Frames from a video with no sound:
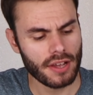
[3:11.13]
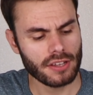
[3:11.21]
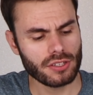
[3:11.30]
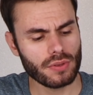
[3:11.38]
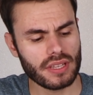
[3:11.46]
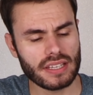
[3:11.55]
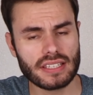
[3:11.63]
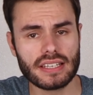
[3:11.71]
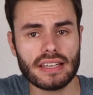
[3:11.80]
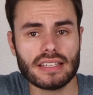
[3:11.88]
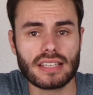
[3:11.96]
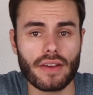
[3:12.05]
so the
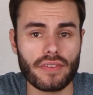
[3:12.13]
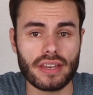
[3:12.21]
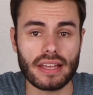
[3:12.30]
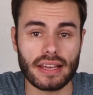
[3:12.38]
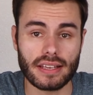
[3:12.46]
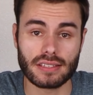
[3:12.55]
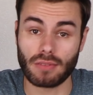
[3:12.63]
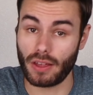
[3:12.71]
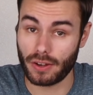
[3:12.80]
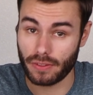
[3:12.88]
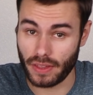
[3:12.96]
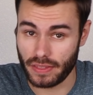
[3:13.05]
T7 is
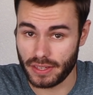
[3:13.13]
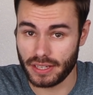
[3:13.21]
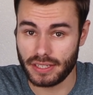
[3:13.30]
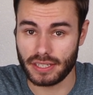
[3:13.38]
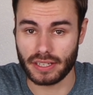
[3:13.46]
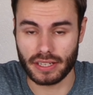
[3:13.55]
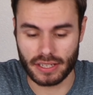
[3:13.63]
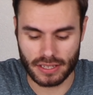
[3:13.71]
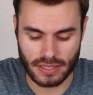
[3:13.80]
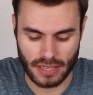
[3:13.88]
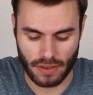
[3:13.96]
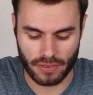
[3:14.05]
lighter than the
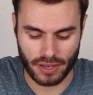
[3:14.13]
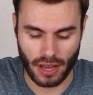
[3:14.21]
T7i.